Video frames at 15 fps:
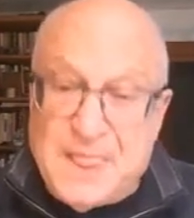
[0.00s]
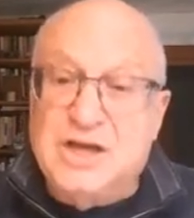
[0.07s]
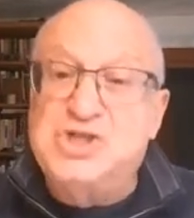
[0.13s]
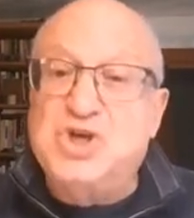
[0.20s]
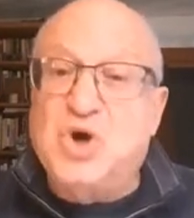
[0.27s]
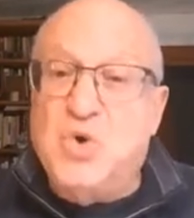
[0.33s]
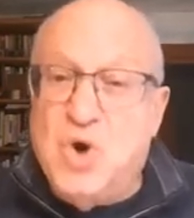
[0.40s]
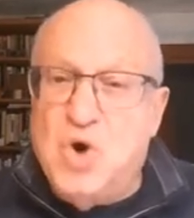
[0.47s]

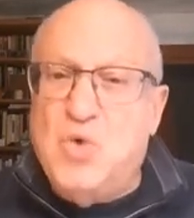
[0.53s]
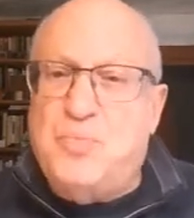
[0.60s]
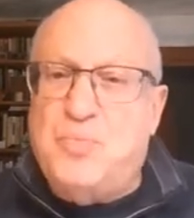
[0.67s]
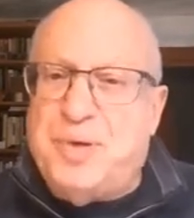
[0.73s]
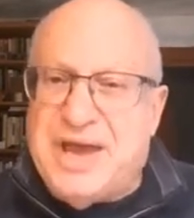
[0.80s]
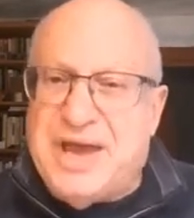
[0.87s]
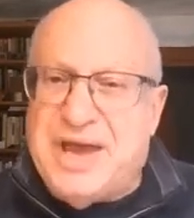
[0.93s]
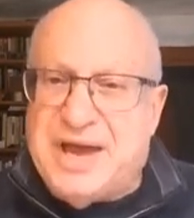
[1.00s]
So who
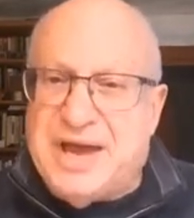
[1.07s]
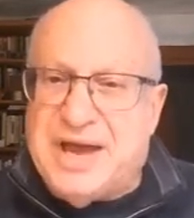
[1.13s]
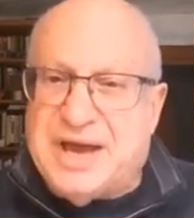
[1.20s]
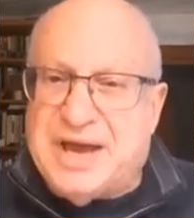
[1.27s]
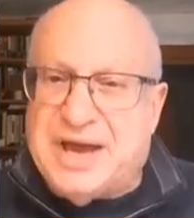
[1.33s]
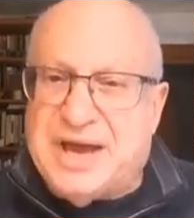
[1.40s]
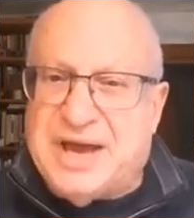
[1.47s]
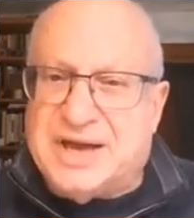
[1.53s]
picked?
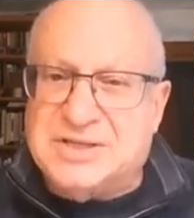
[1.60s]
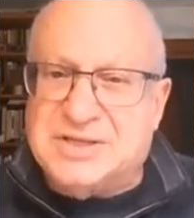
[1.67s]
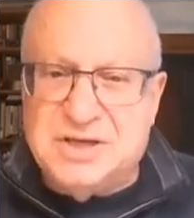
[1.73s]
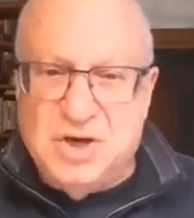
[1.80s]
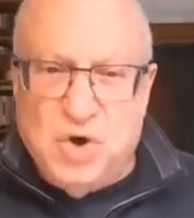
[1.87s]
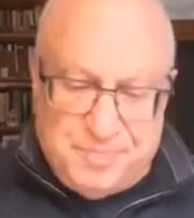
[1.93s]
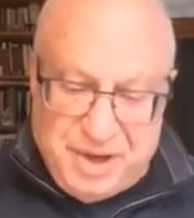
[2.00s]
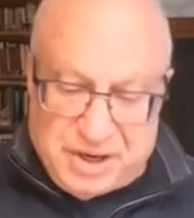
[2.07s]
Who were
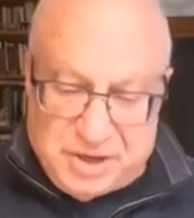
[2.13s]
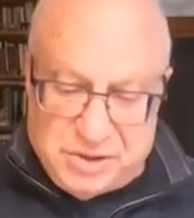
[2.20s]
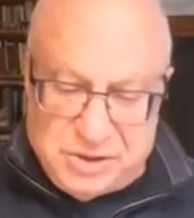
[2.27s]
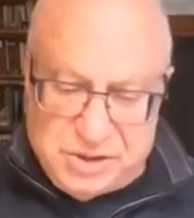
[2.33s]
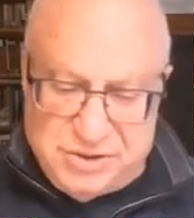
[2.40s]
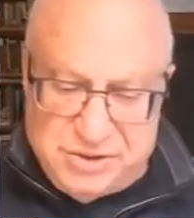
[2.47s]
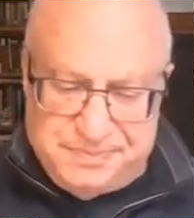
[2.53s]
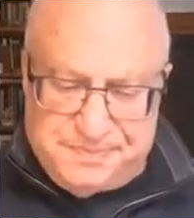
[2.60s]
the
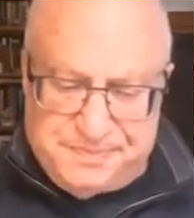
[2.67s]
pickers?